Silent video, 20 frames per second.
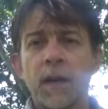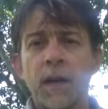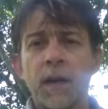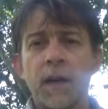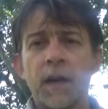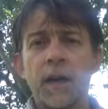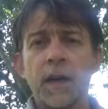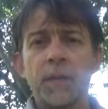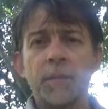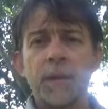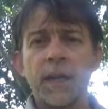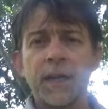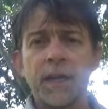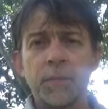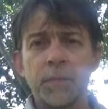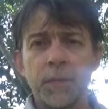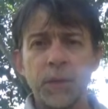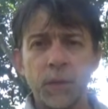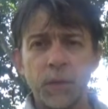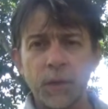on my
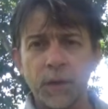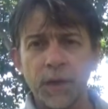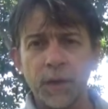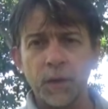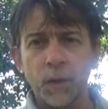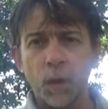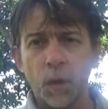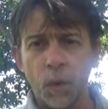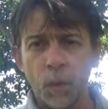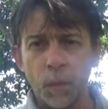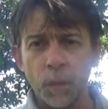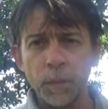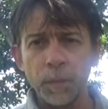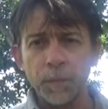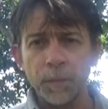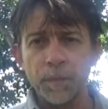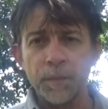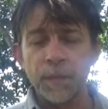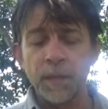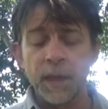computer at home,
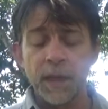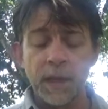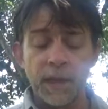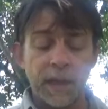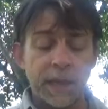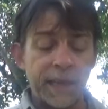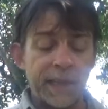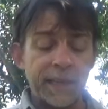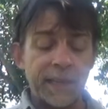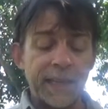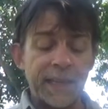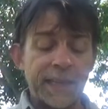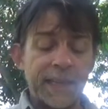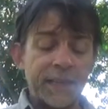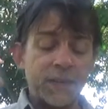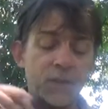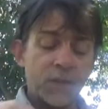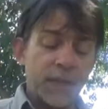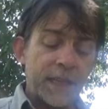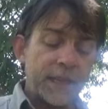and then
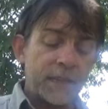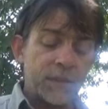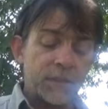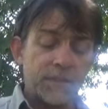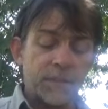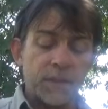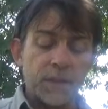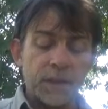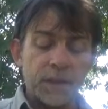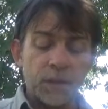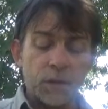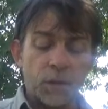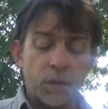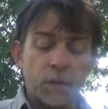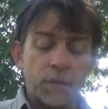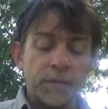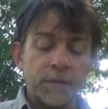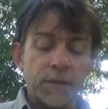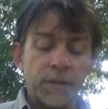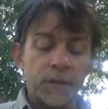I transferred it
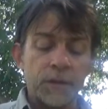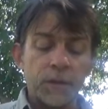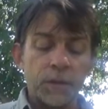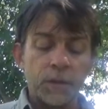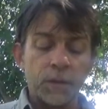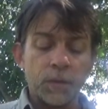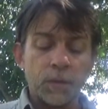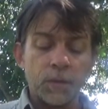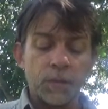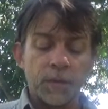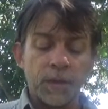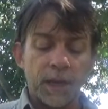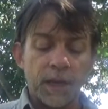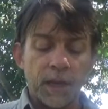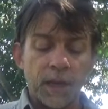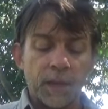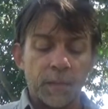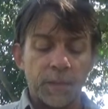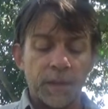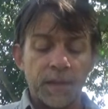over to the
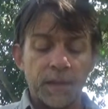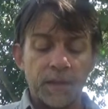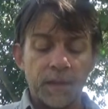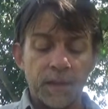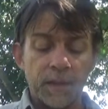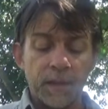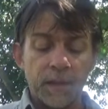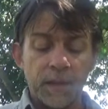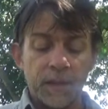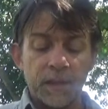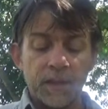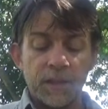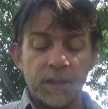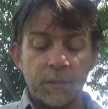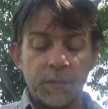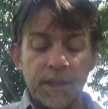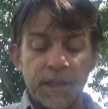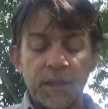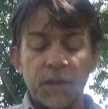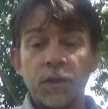Garmin to
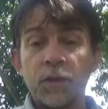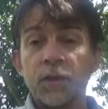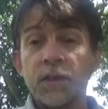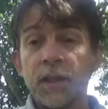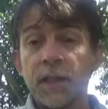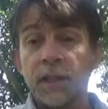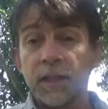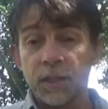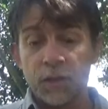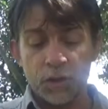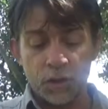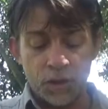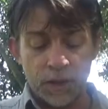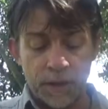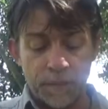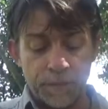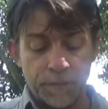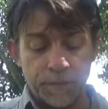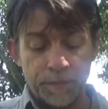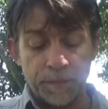be used on this
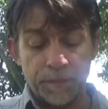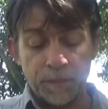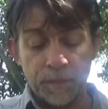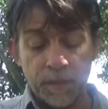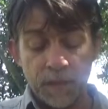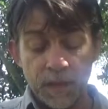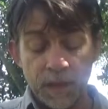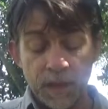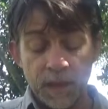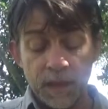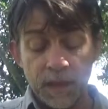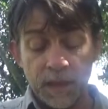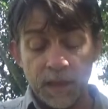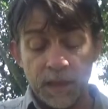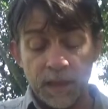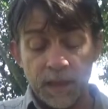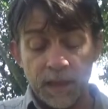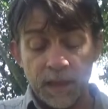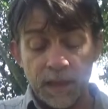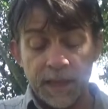trip.
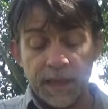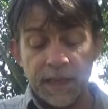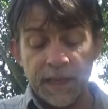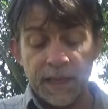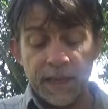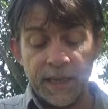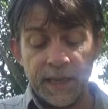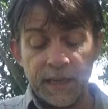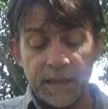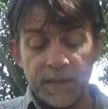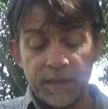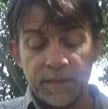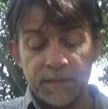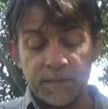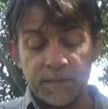And